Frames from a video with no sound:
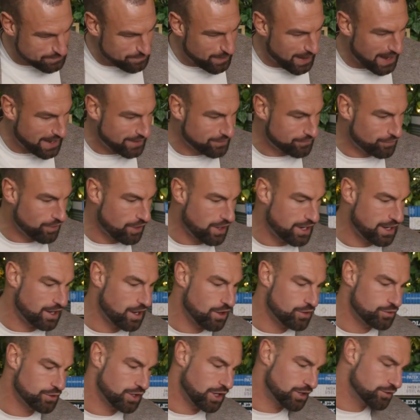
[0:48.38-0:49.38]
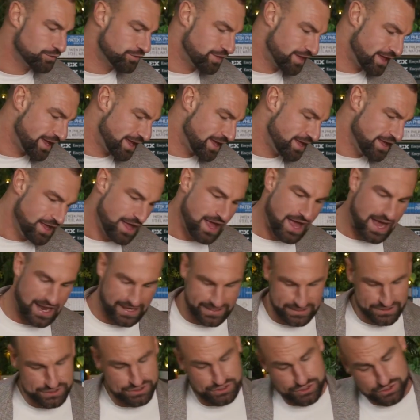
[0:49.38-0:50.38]
Panerai logo there and
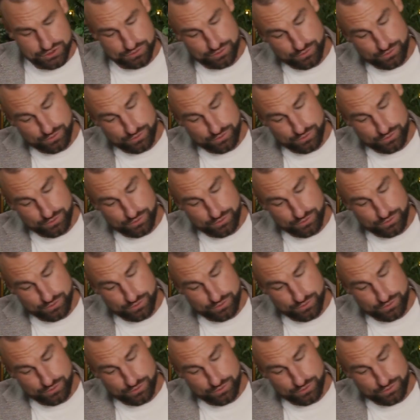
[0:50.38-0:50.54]
it's just